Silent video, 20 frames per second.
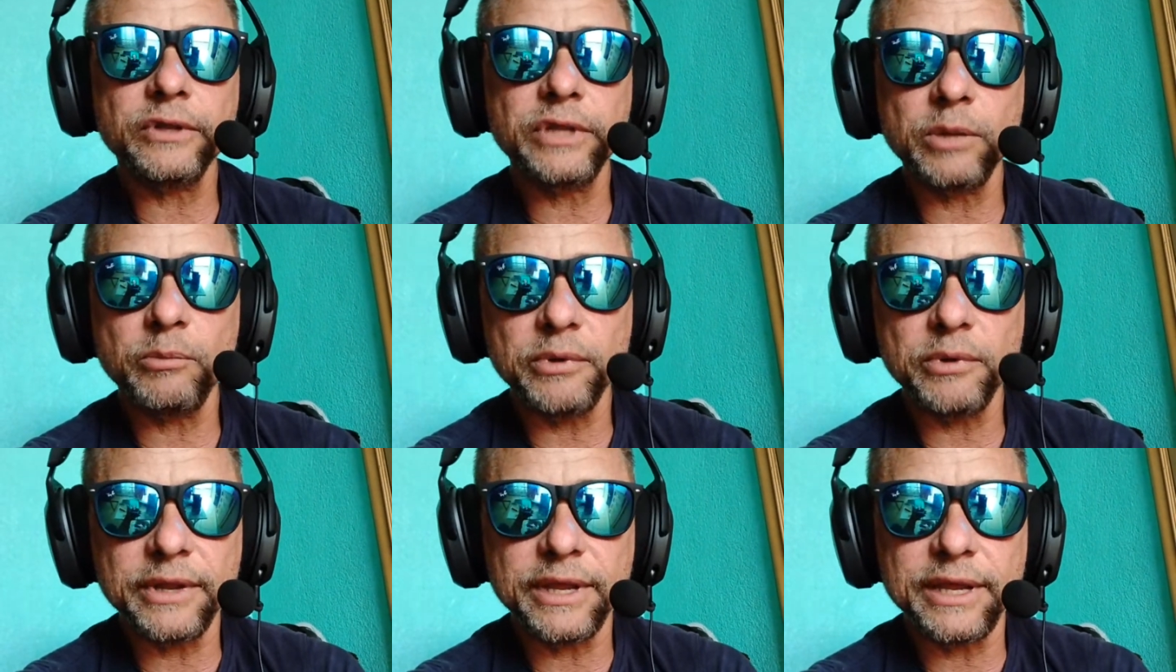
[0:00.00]
in
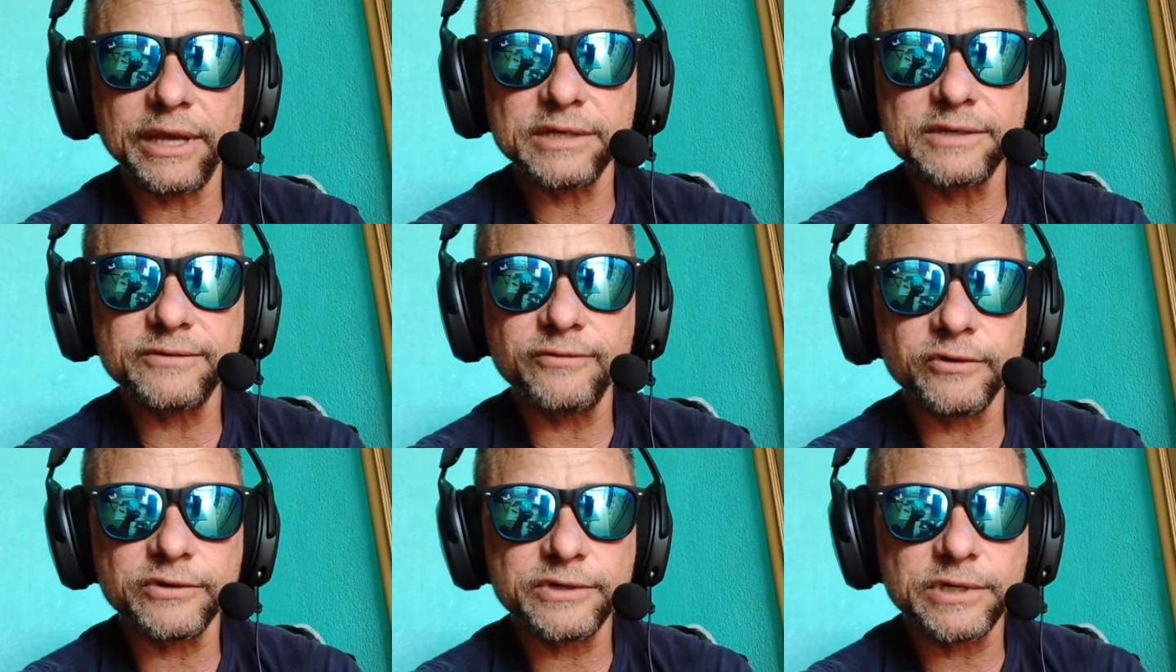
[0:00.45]
the blanks
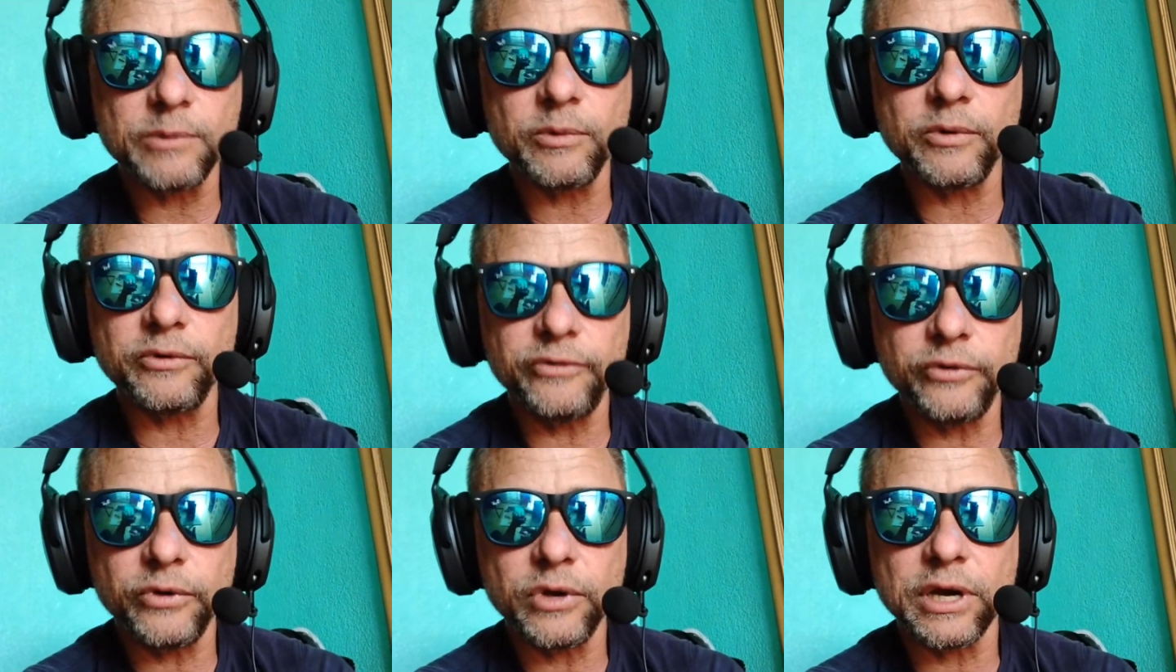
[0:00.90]
for some
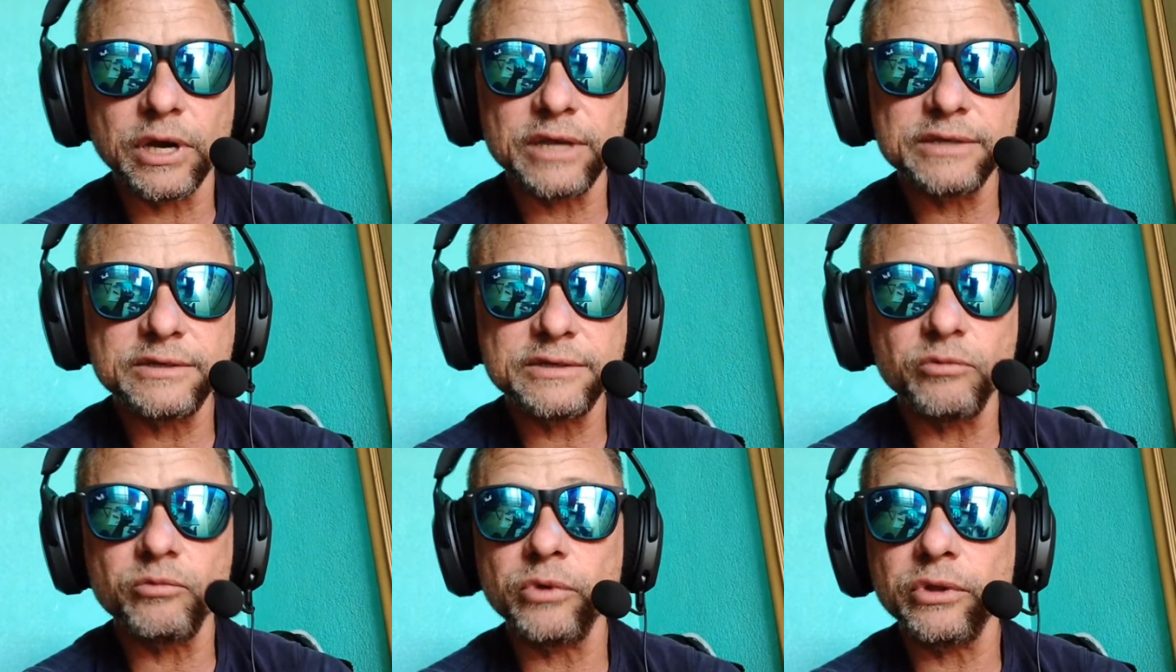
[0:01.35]
of you
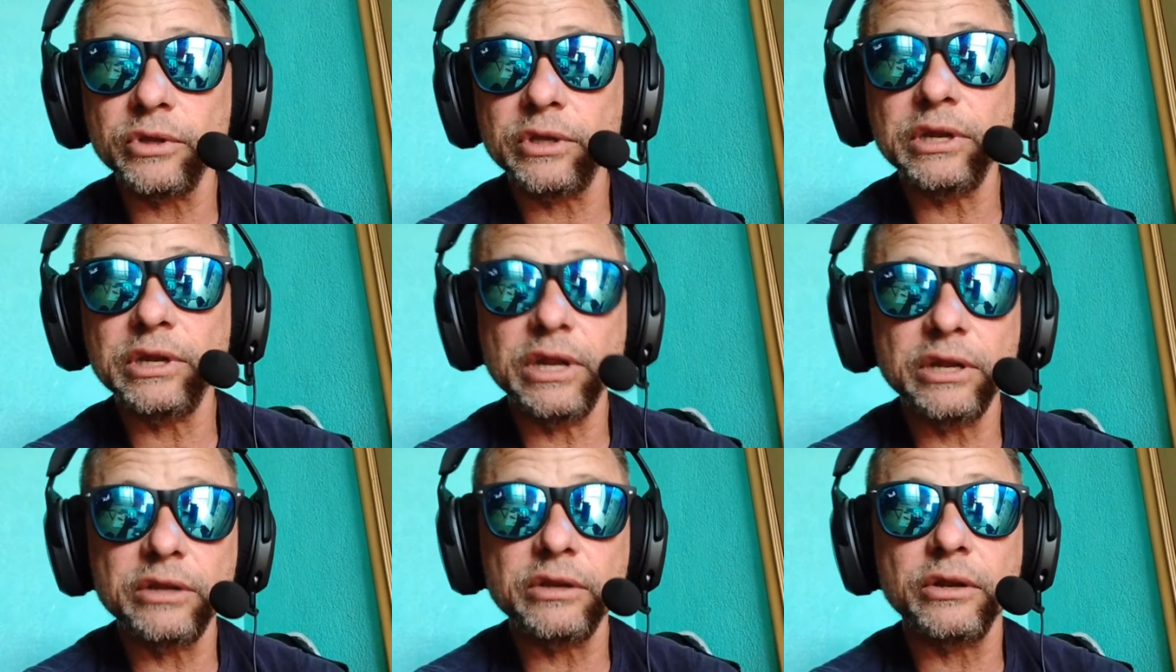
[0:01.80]
guys that really
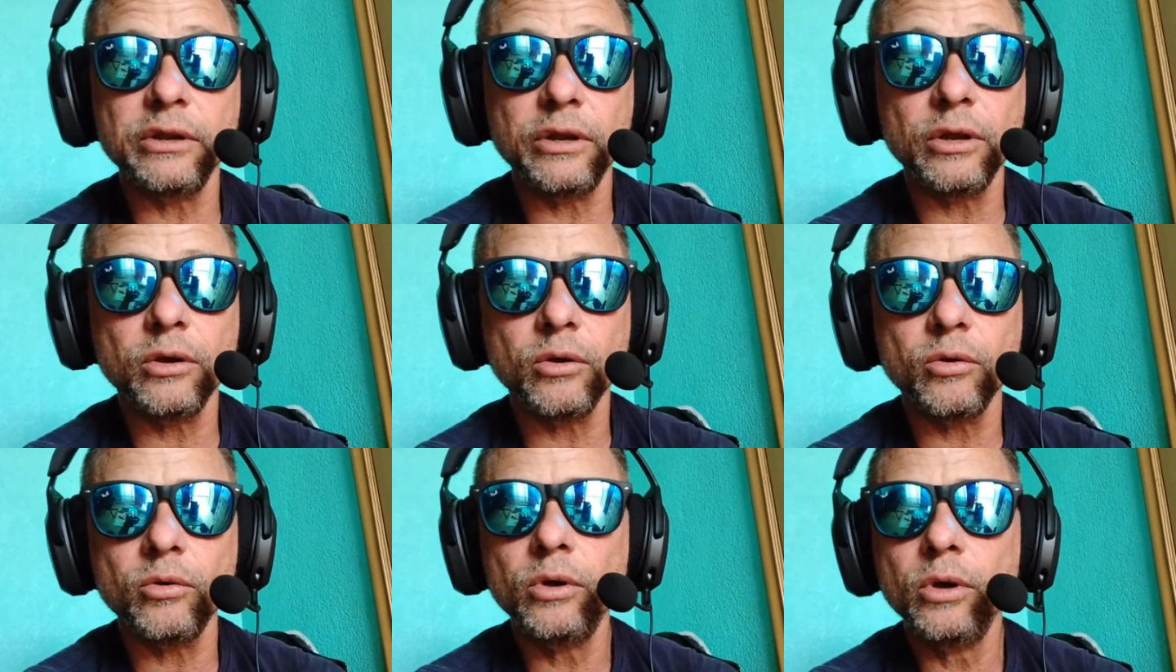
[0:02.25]
need to
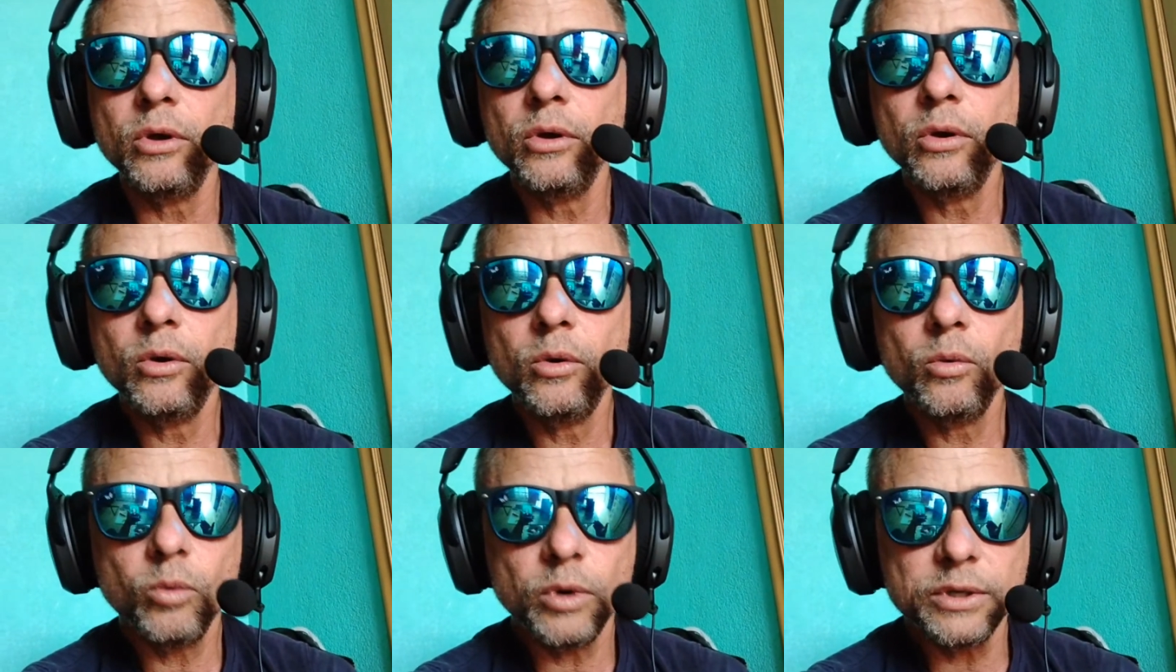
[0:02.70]
know
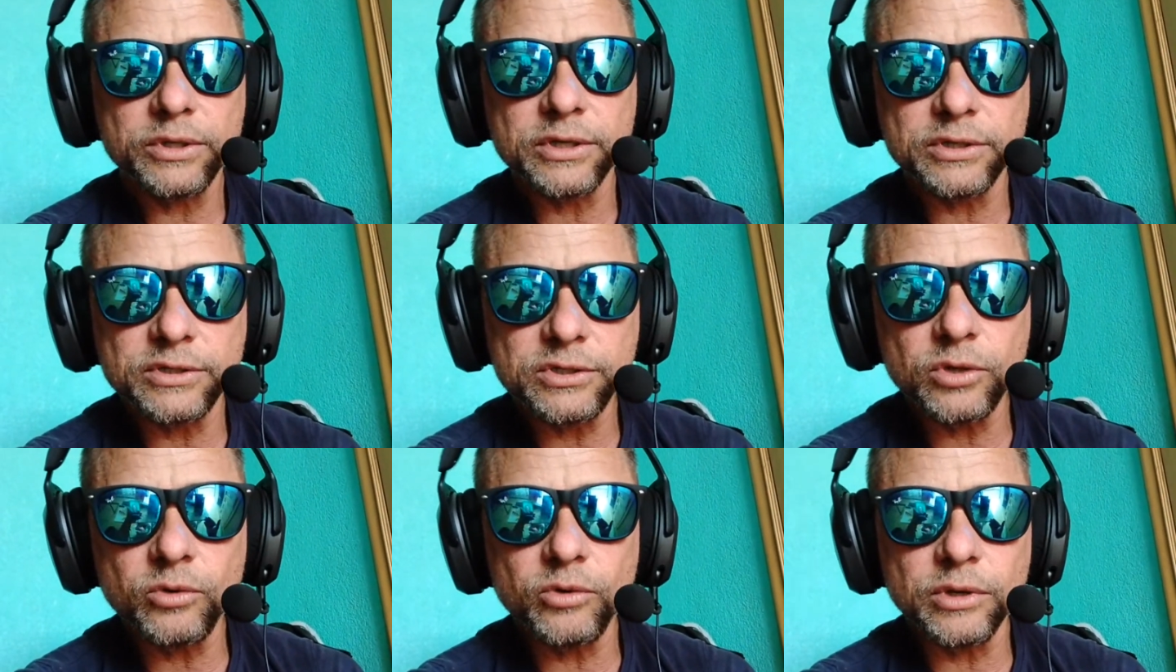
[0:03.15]
what to
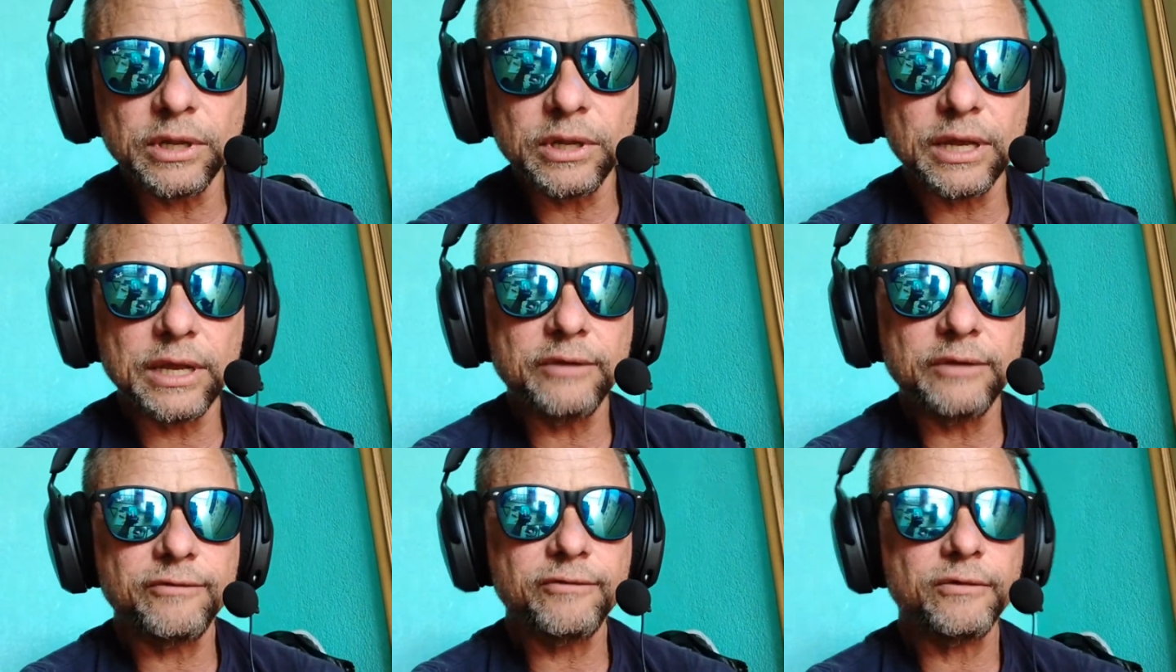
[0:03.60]
do in
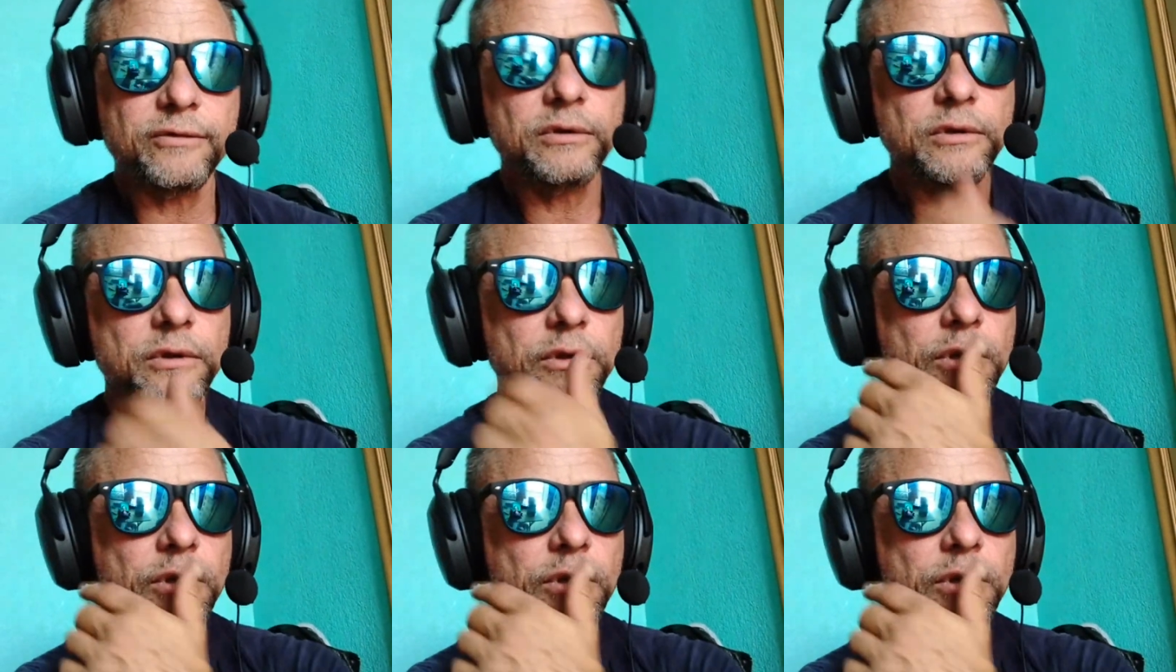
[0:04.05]
life?